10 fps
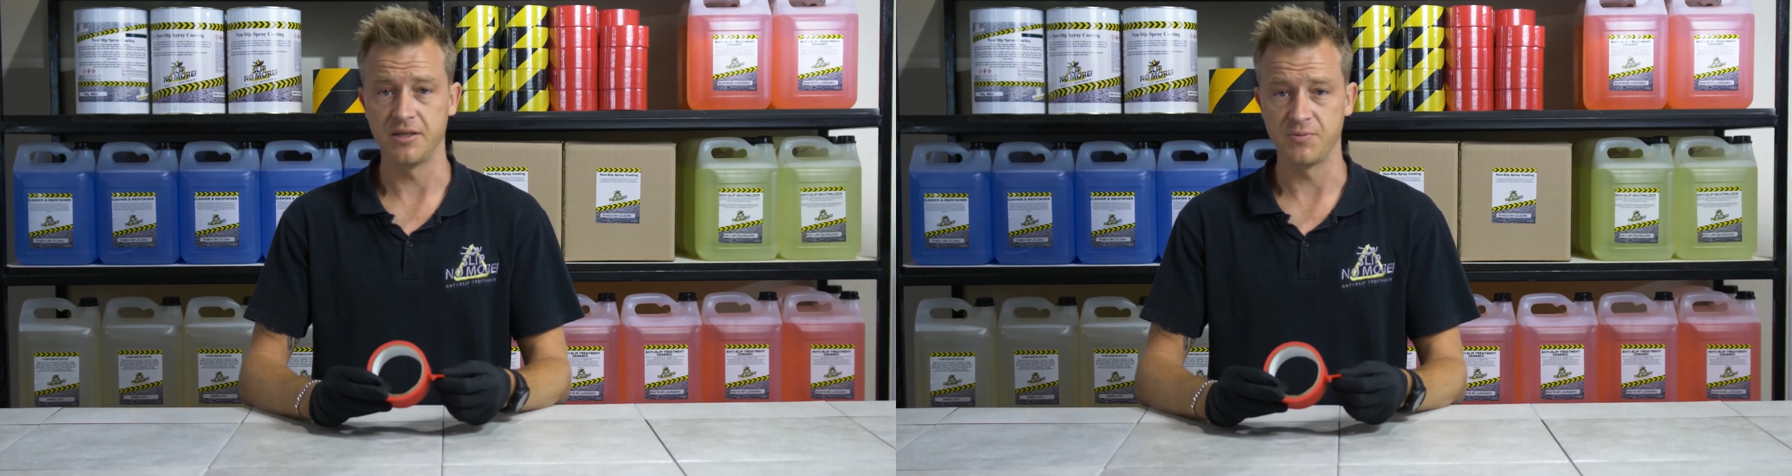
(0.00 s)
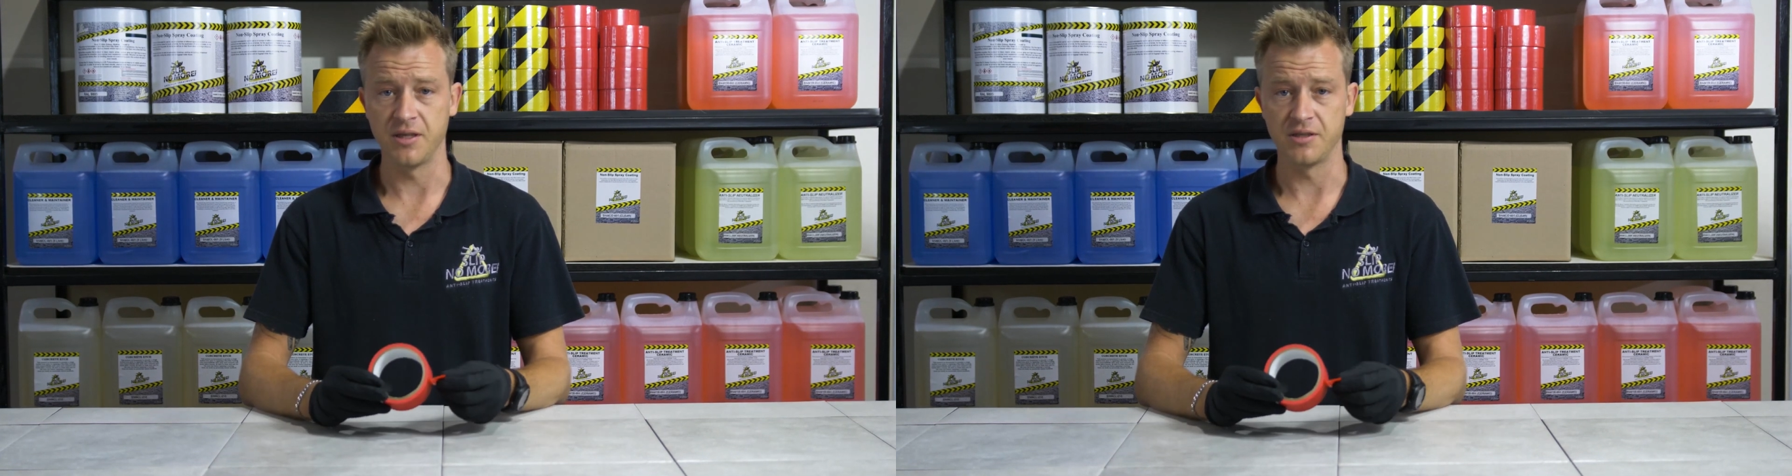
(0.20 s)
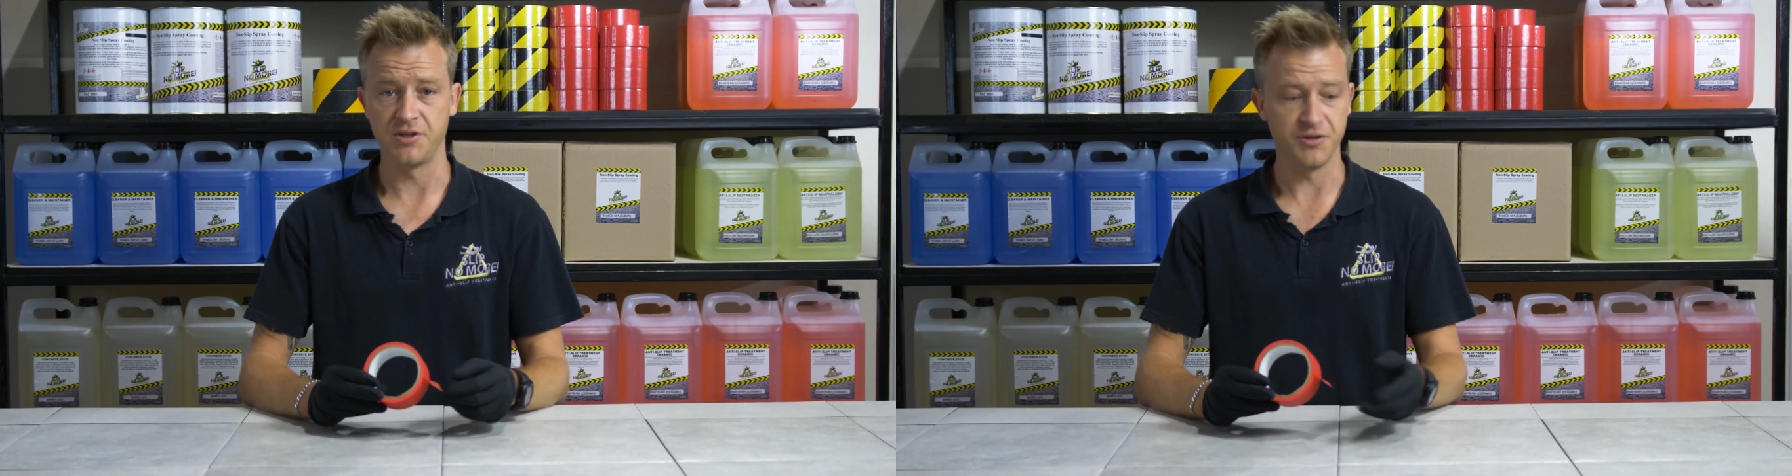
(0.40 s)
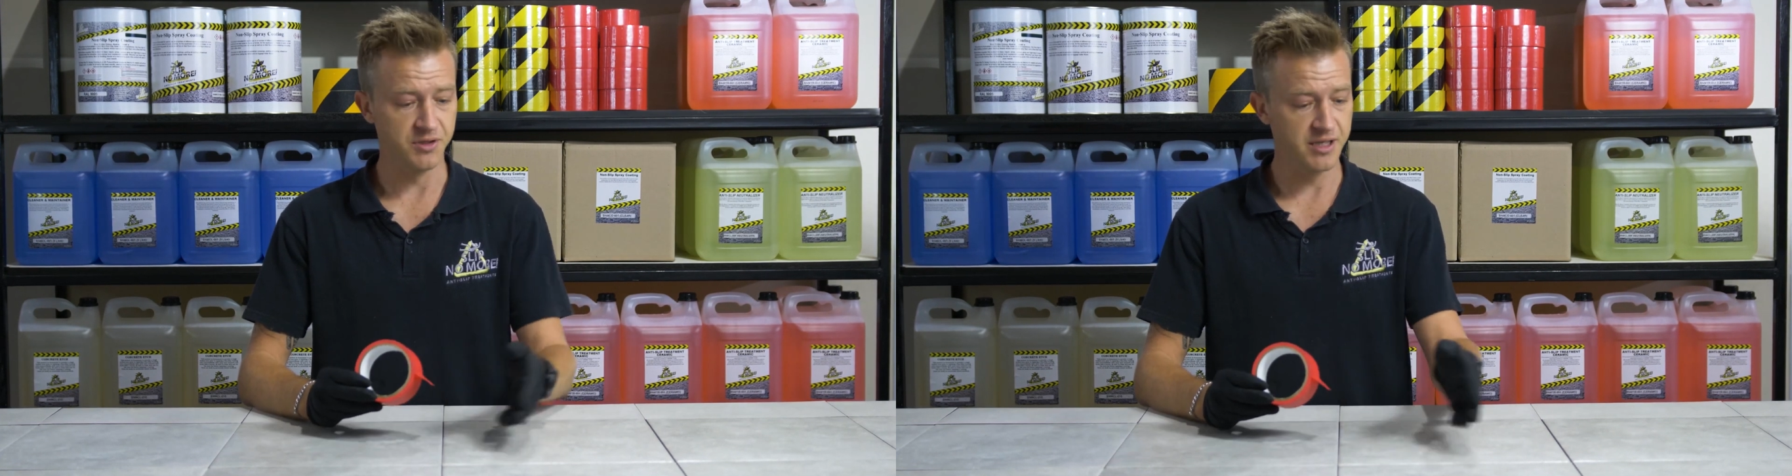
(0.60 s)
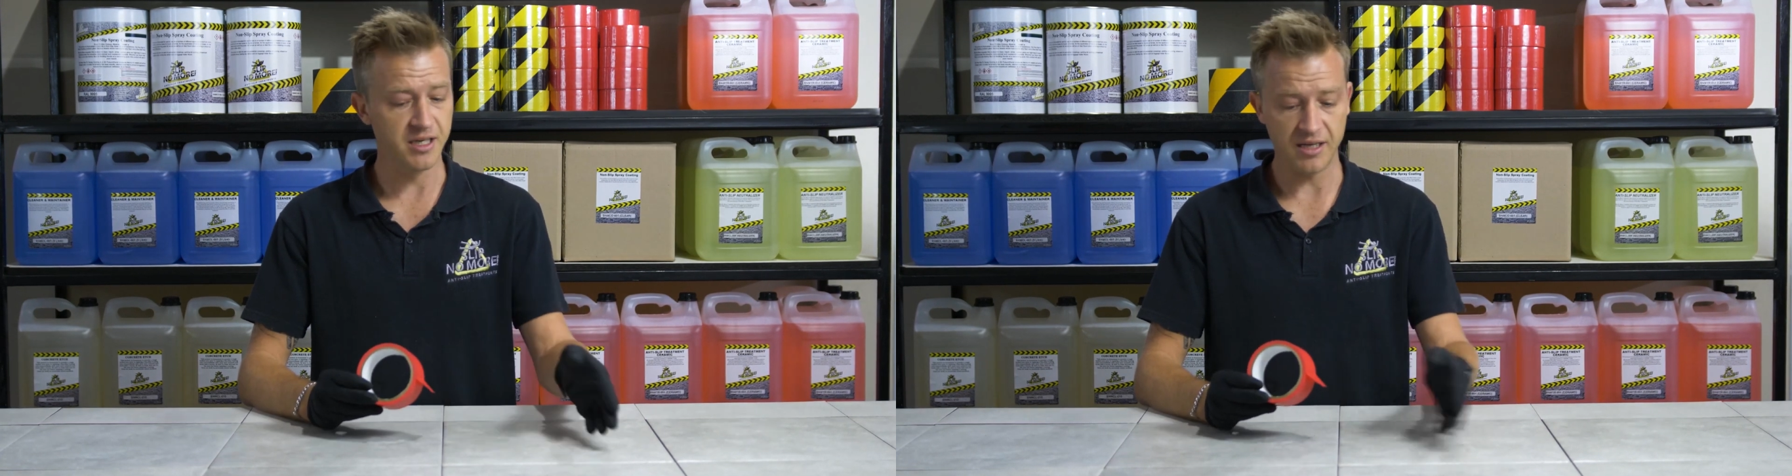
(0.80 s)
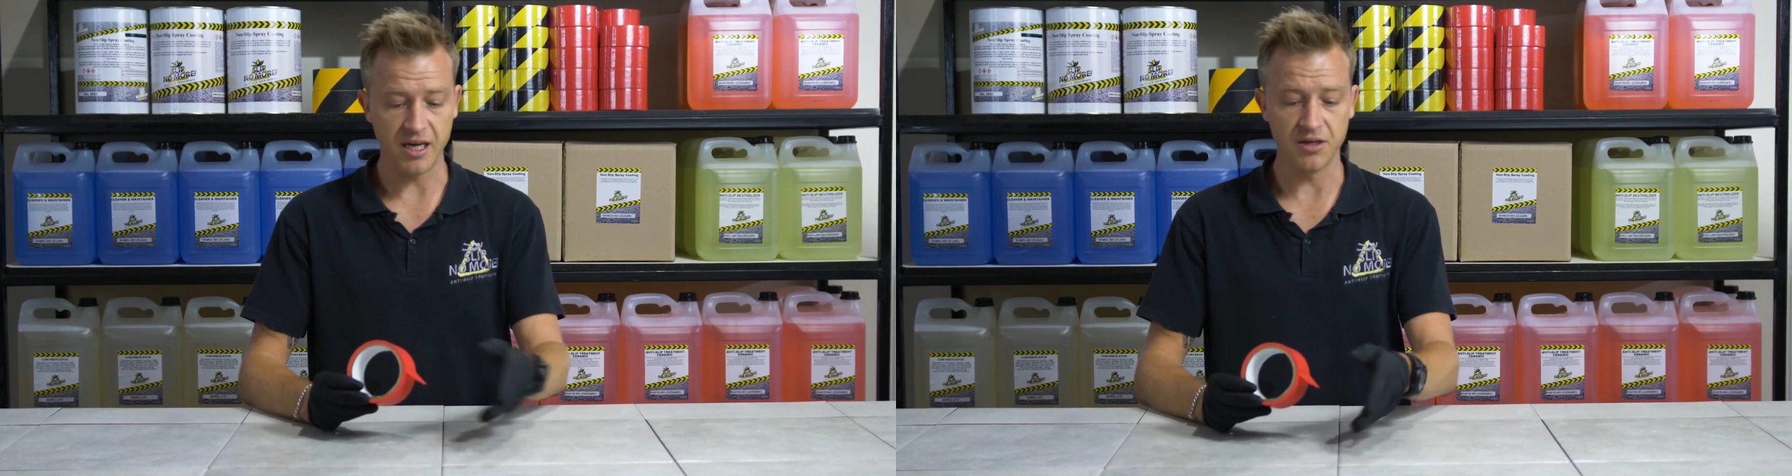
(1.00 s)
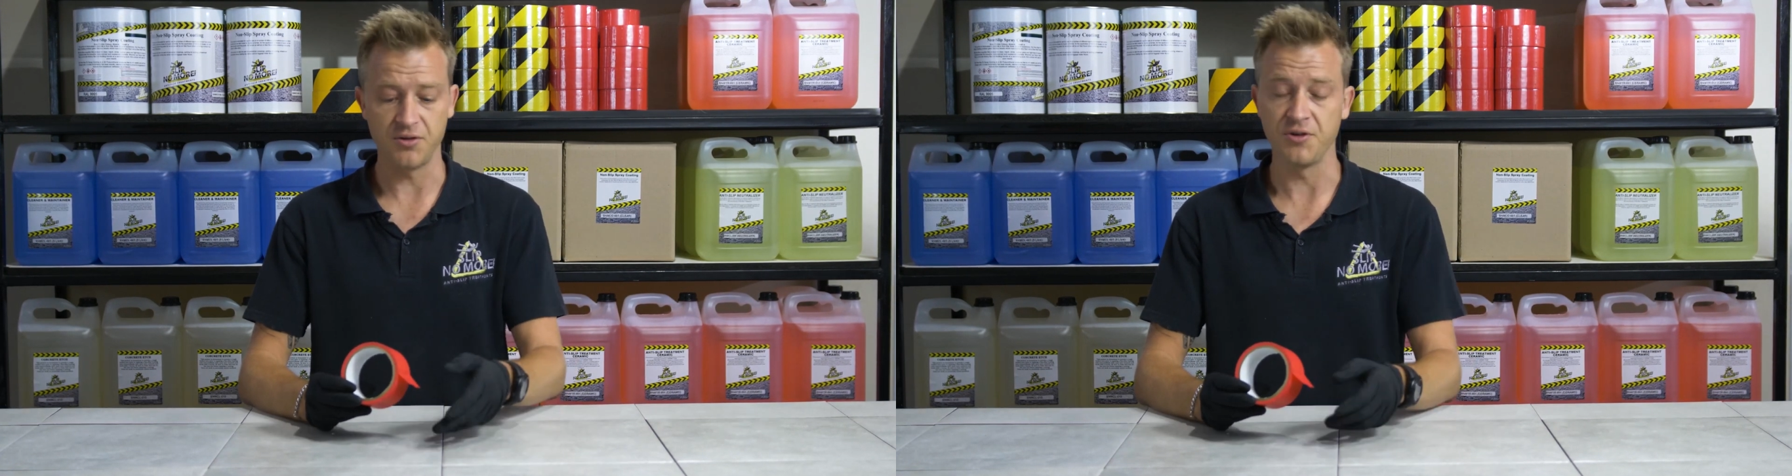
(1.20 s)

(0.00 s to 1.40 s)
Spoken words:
as well to cut out